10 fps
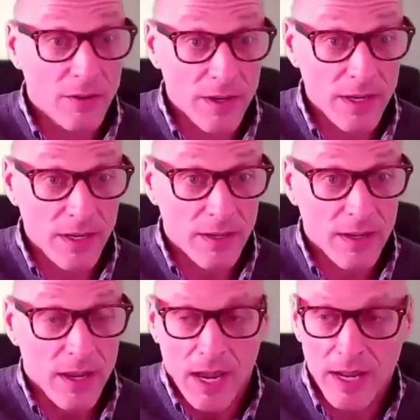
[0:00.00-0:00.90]
agree.
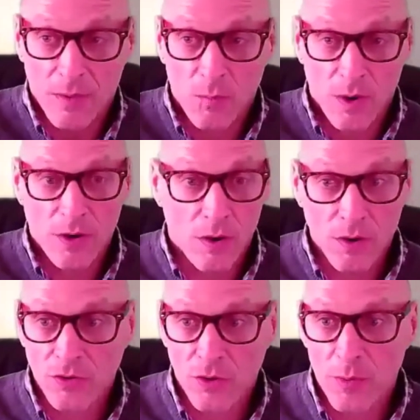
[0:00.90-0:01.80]
And I want to
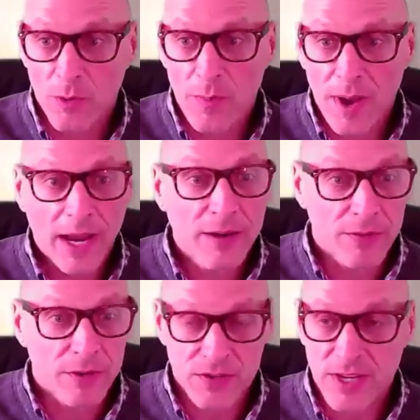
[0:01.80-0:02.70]
also pull back
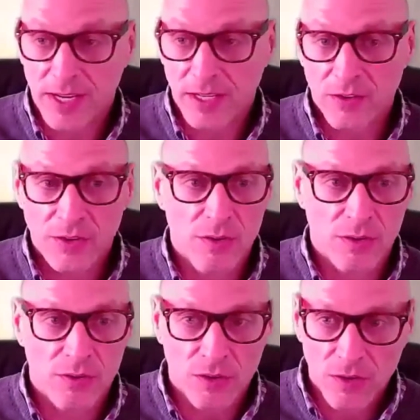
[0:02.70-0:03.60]
for a second too,
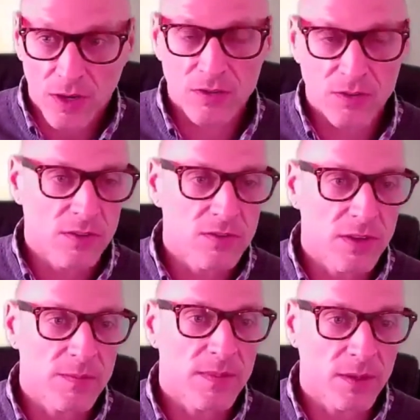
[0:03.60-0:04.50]
because you touched on
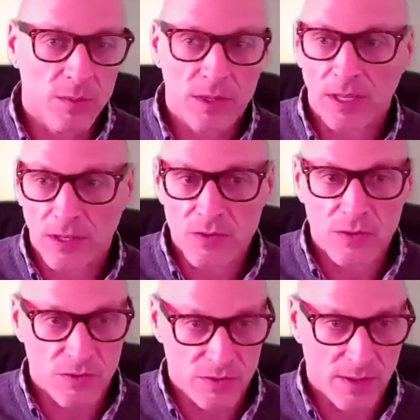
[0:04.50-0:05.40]
something really
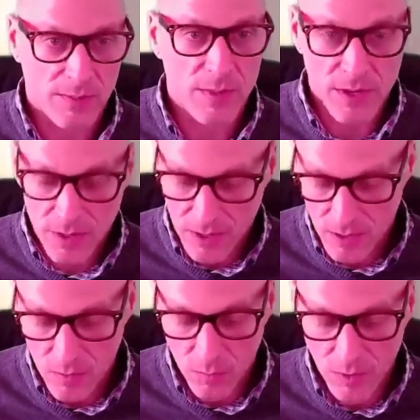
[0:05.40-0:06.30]
interesting a minute
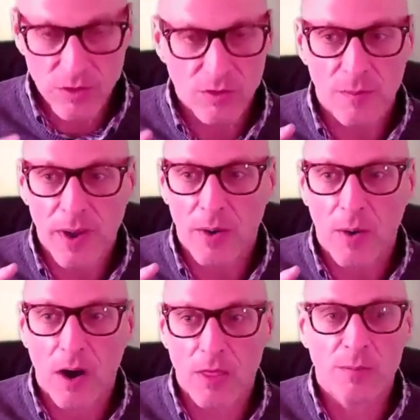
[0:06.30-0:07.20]
ago, which is
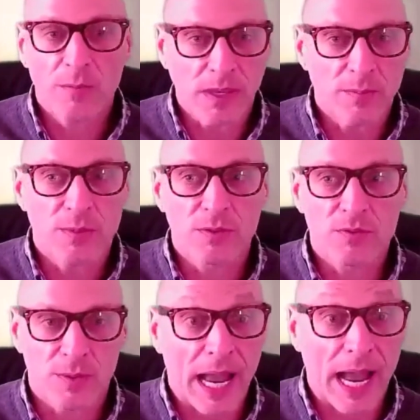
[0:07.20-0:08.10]
about other
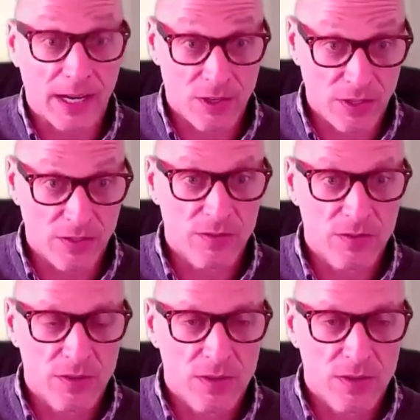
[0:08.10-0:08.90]
people's reactions.